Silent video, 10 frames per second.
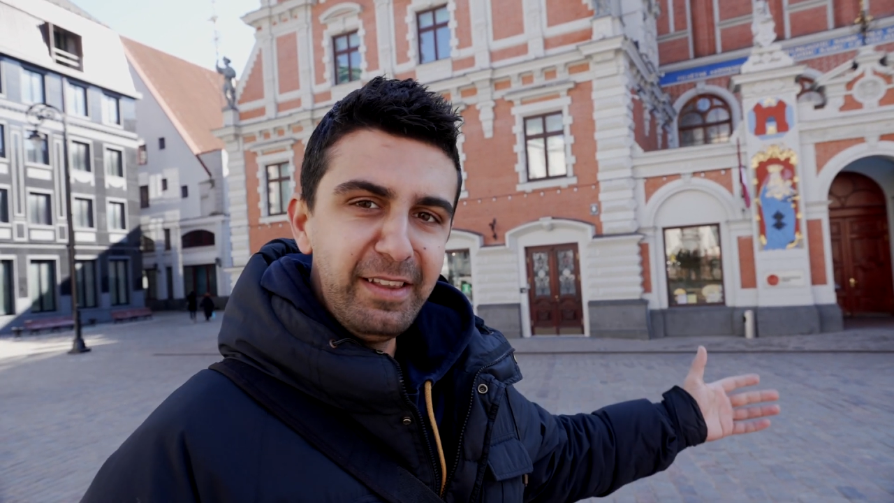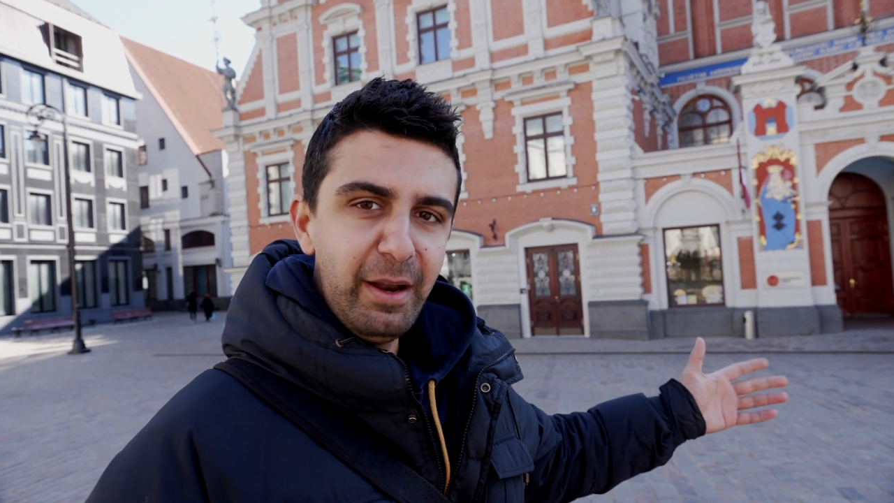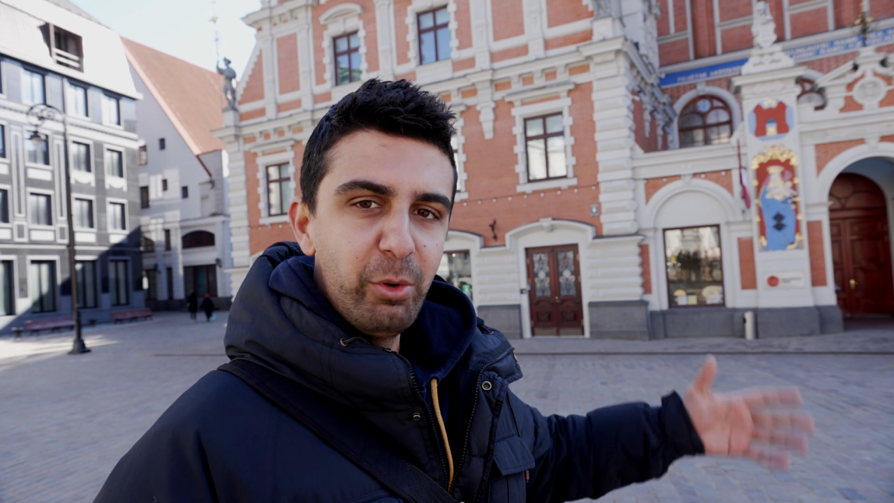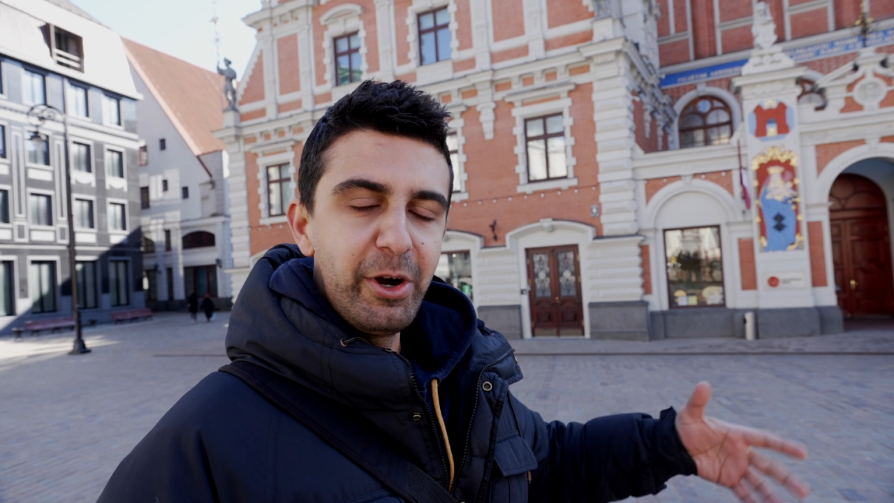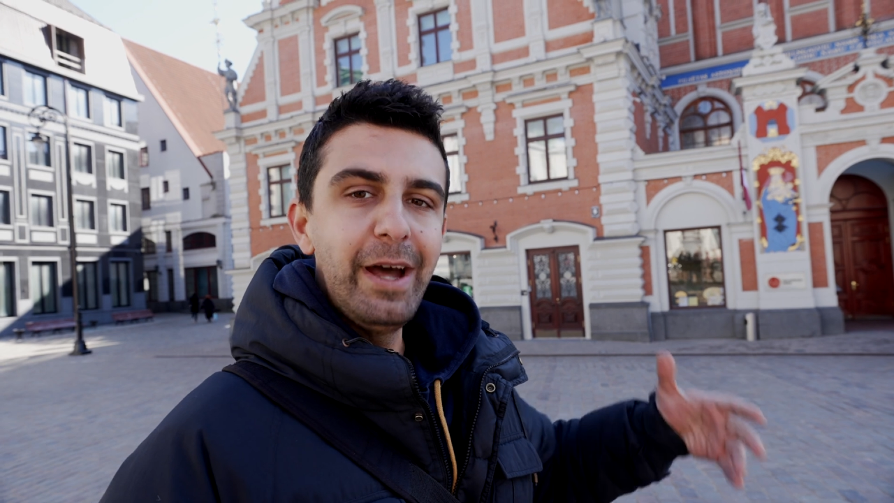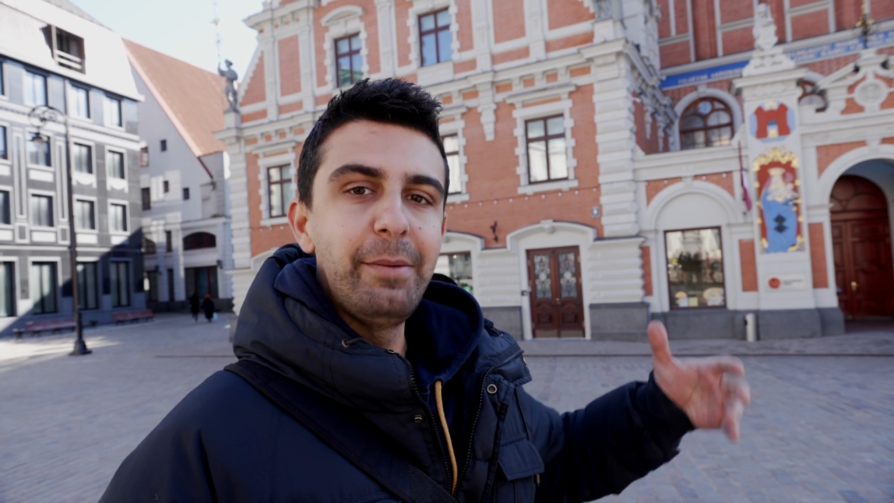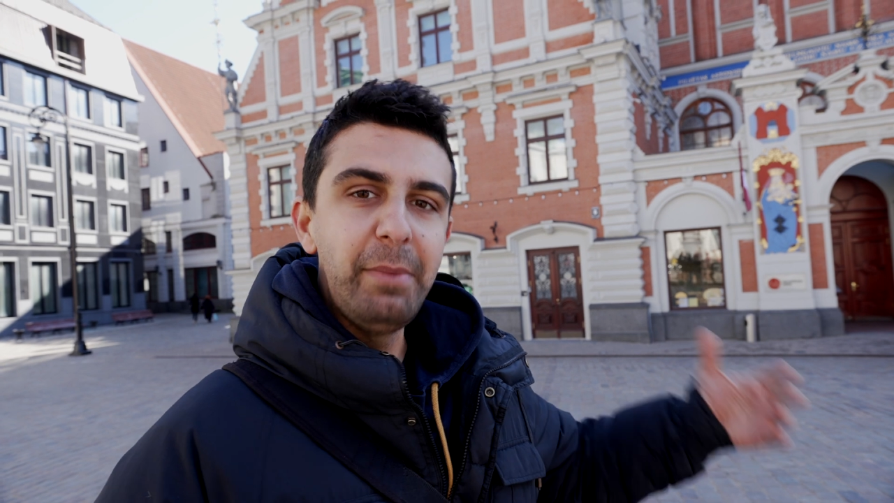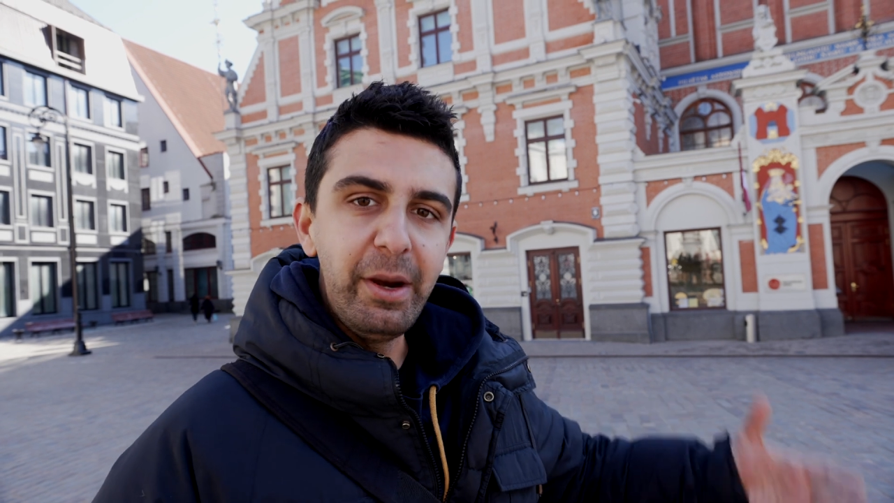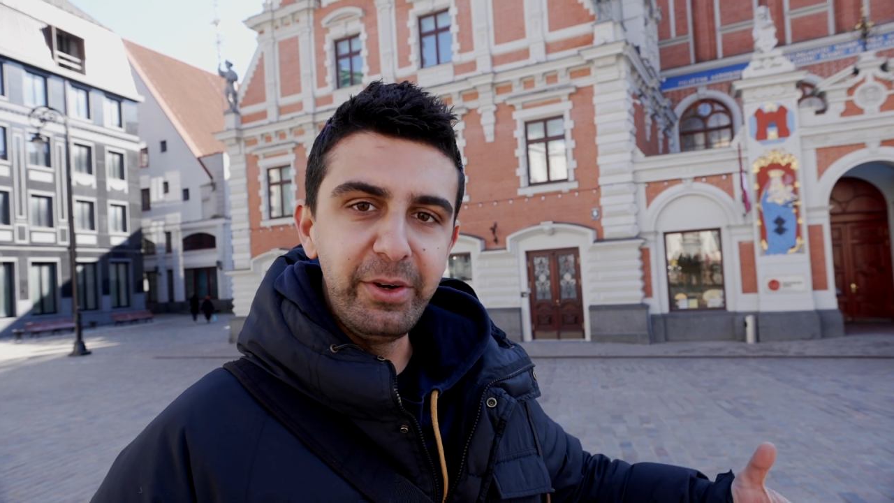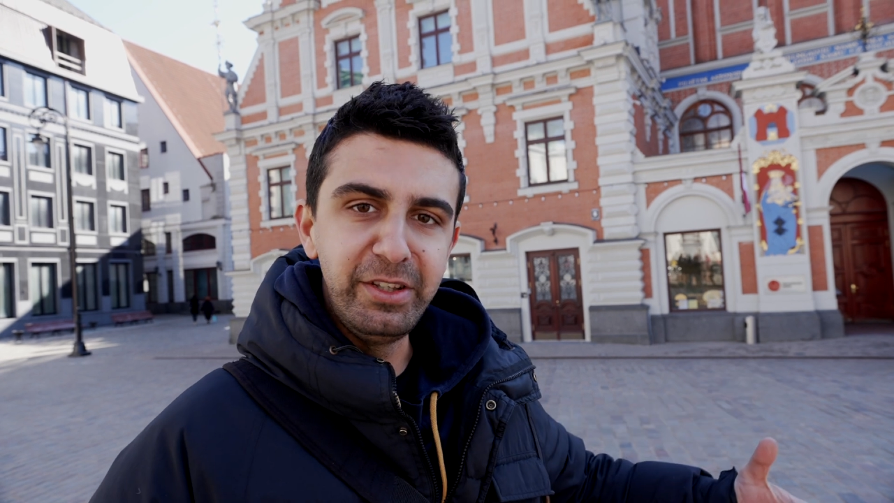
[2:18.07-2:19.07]
that were not
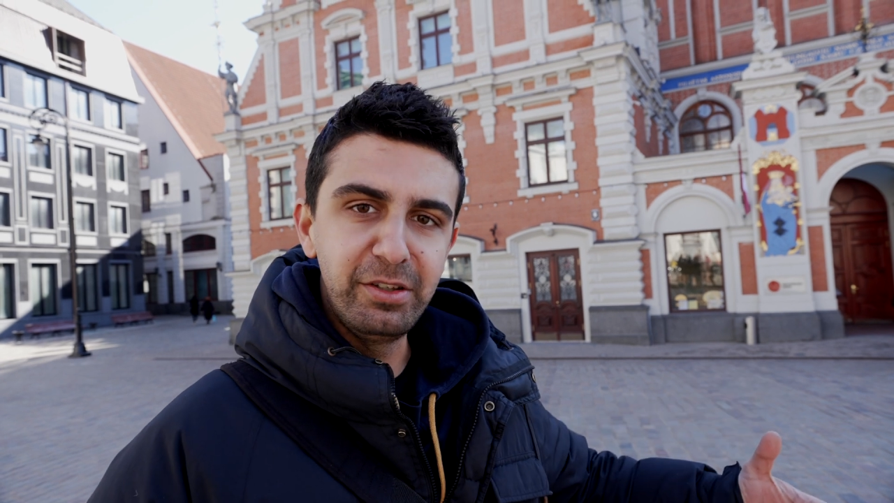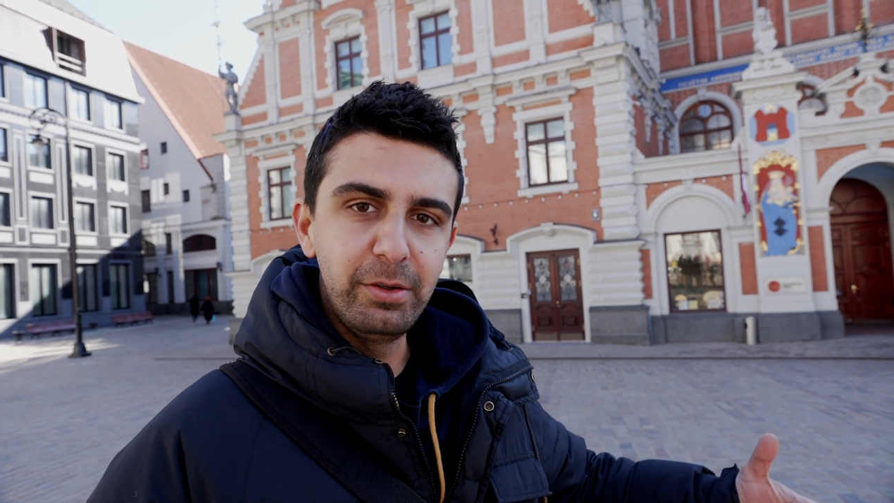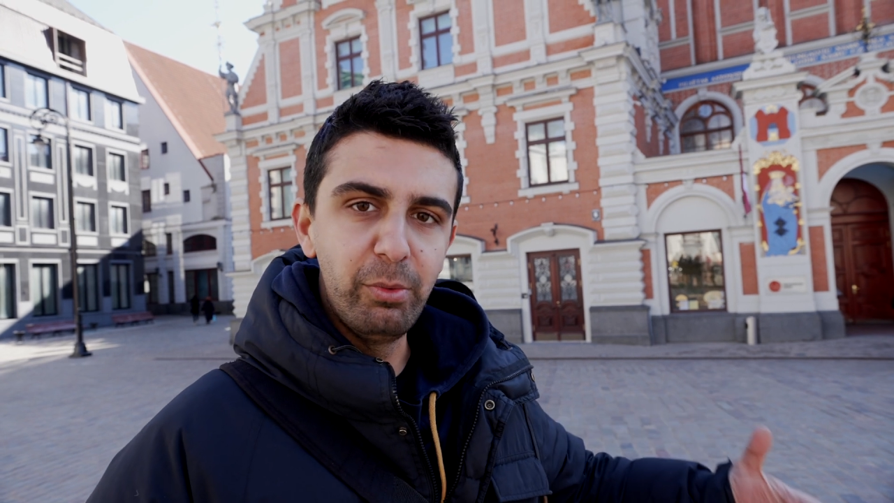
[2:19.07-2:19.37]
married